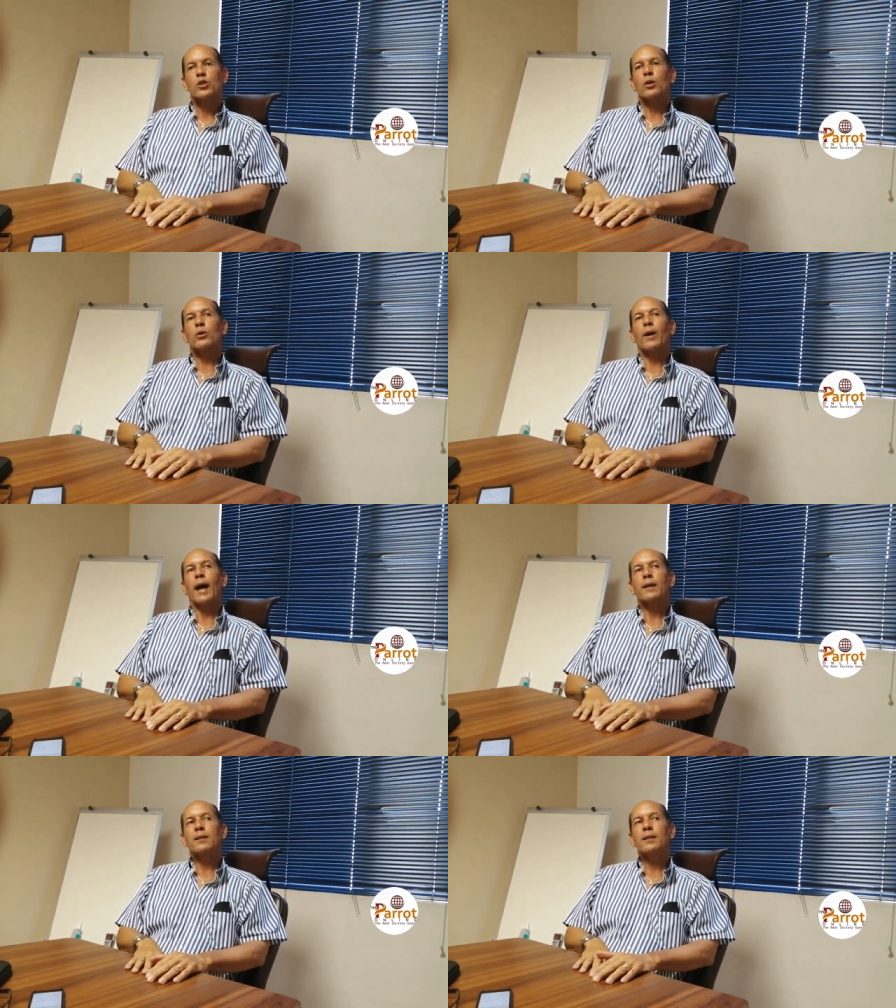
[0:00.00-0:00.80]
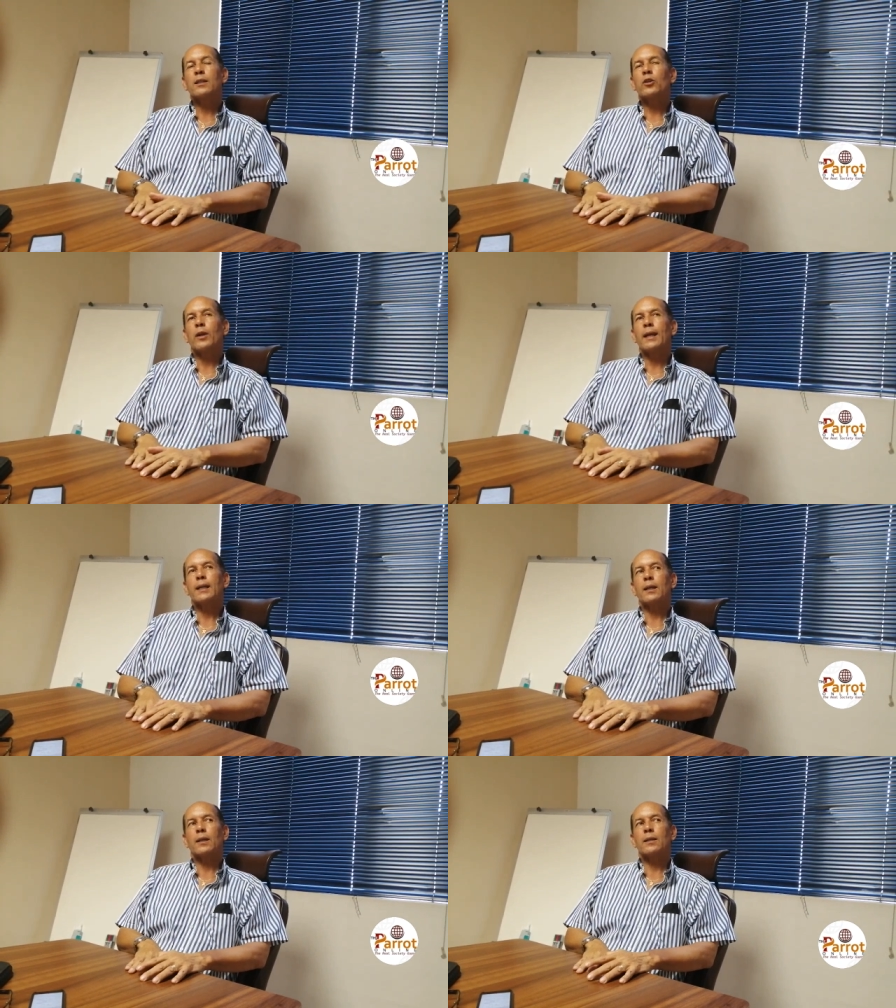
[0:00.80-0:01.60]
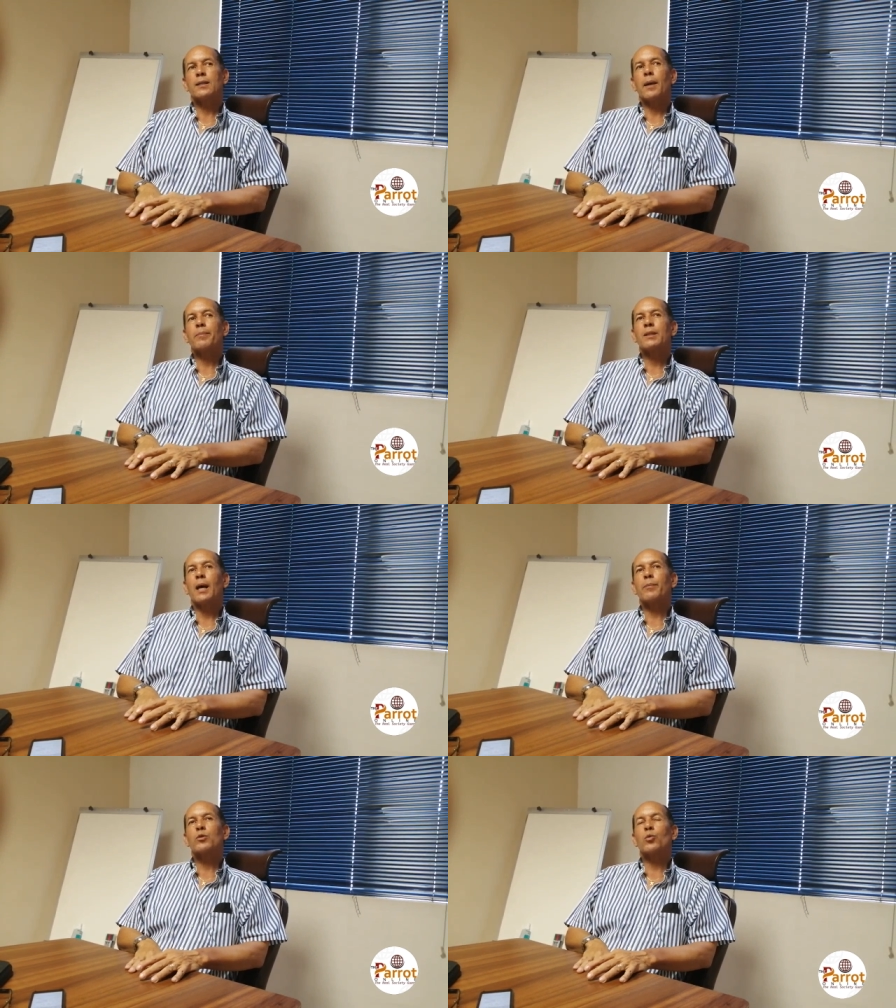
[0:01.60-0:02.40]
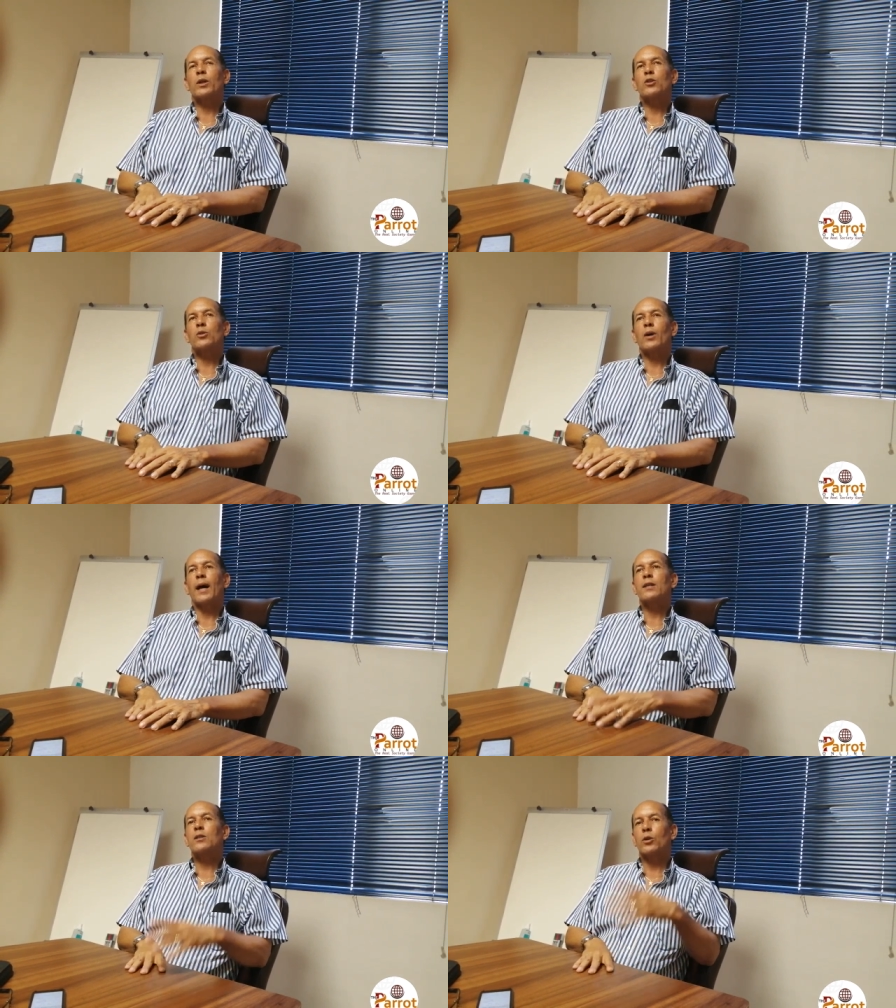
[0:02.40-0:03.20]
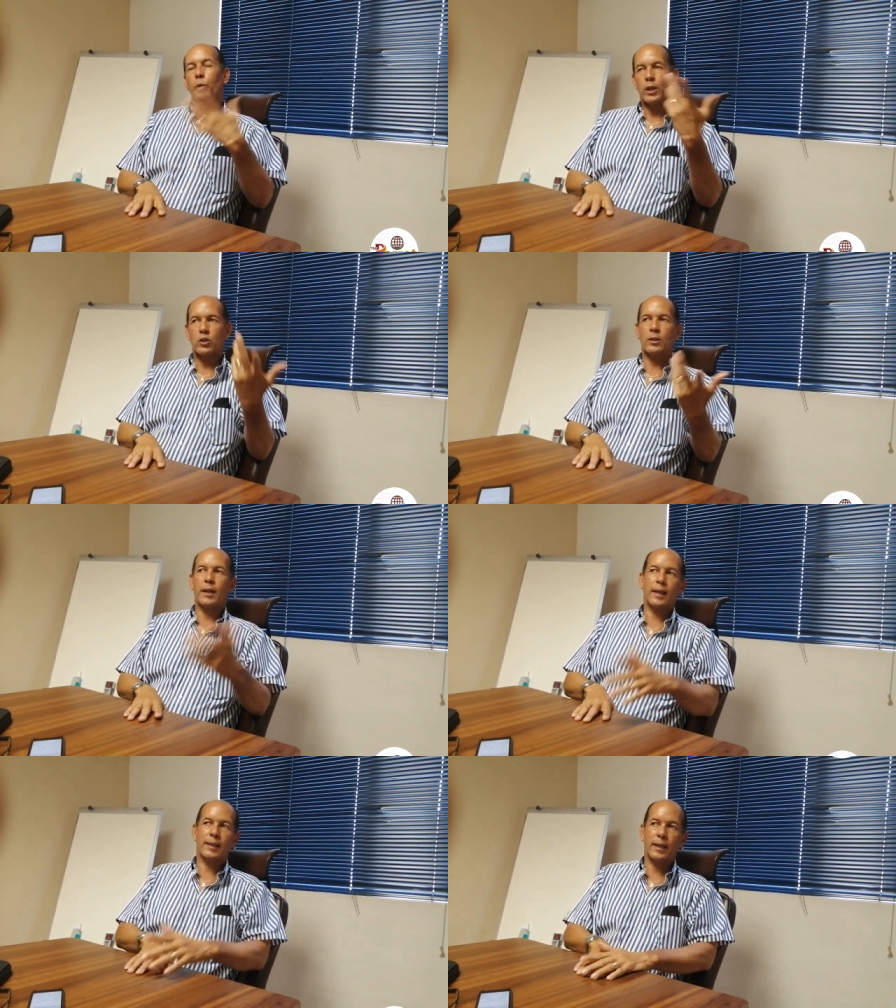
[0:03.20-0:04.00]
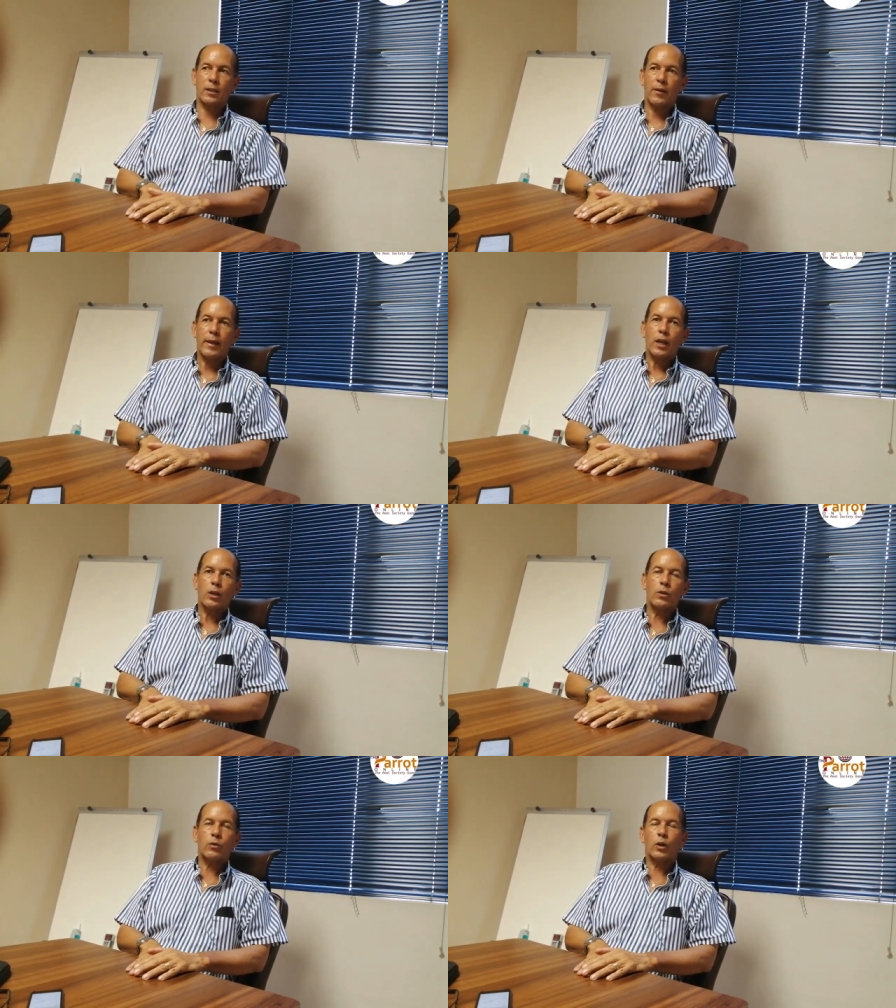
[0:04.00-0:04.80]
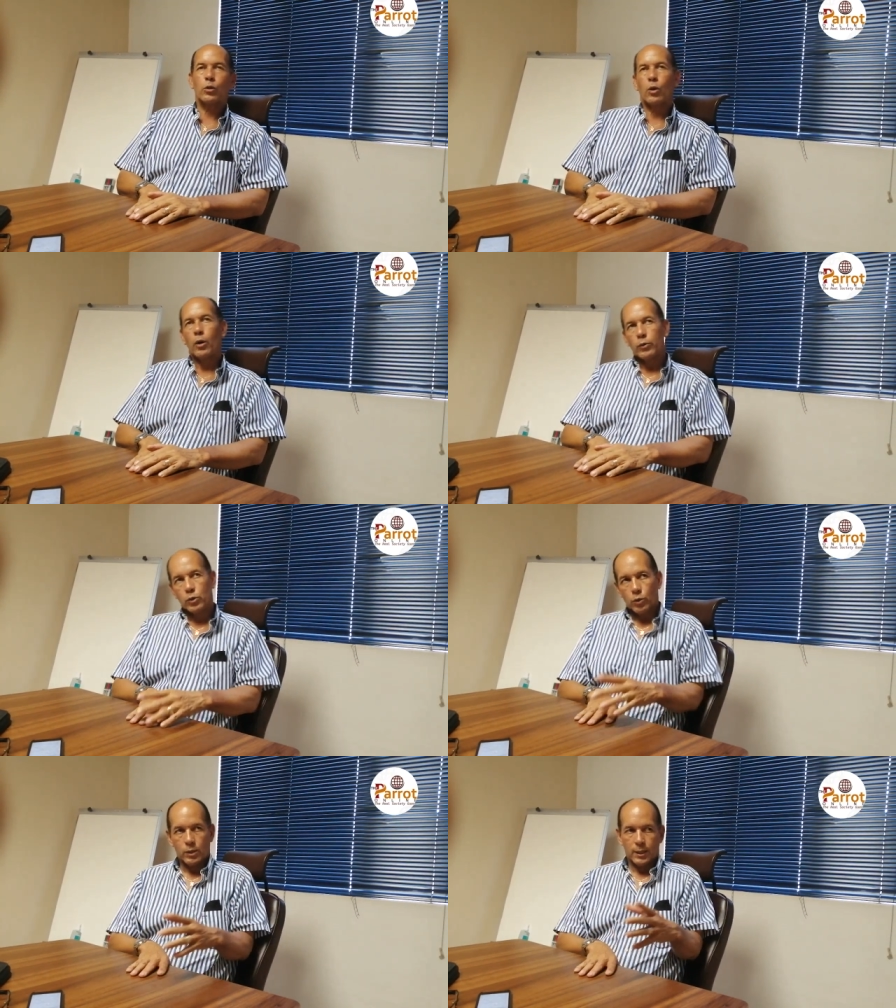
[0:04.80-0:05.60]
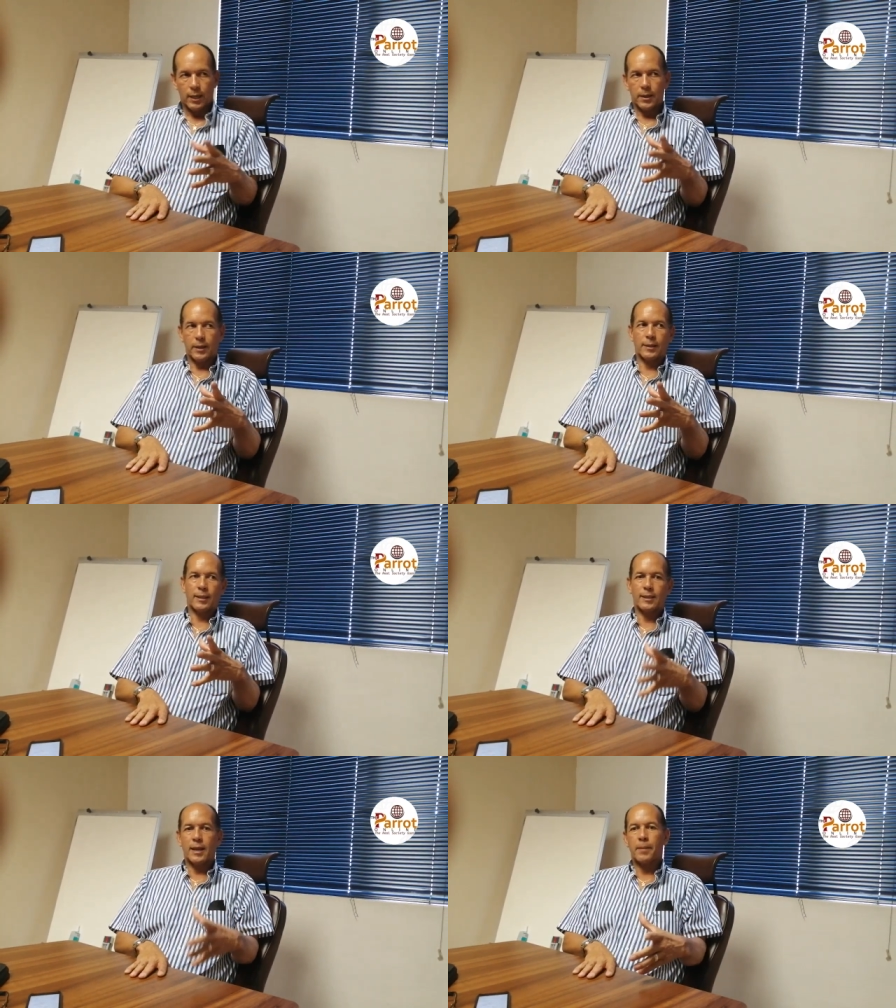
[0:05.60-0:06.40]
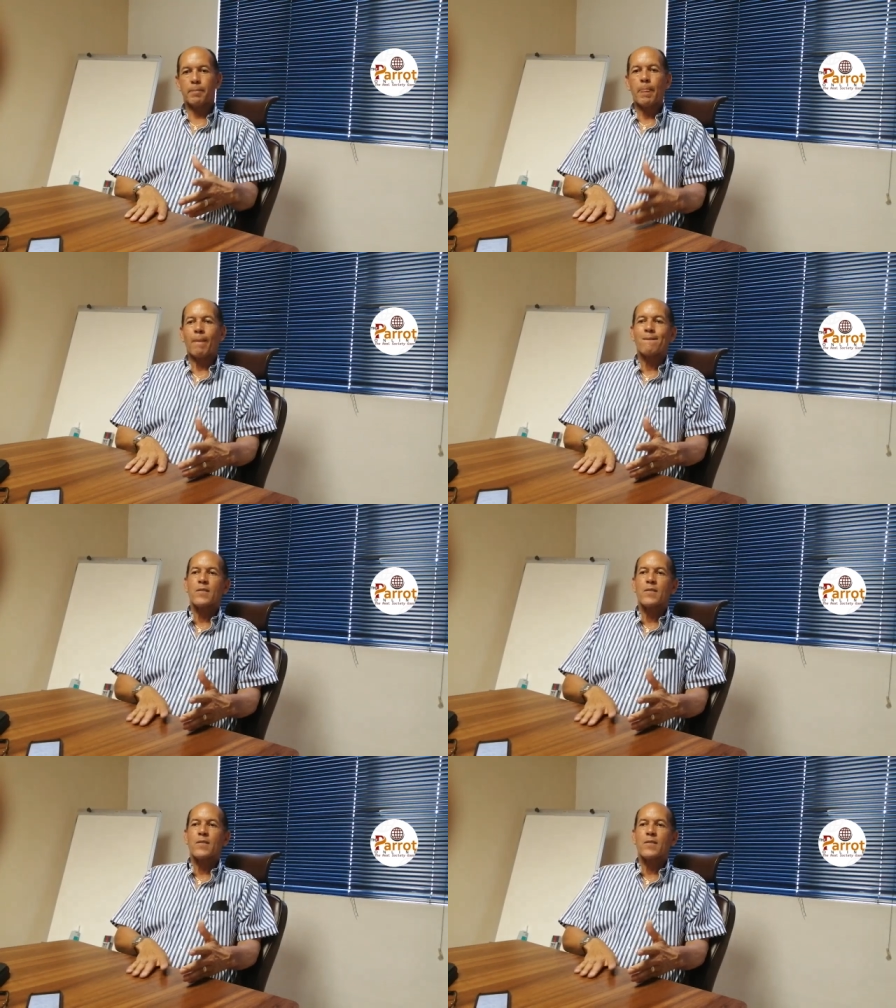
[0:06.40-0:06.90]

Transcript: So I think really sometimes when you ask a question like that, you've got to also say at the time,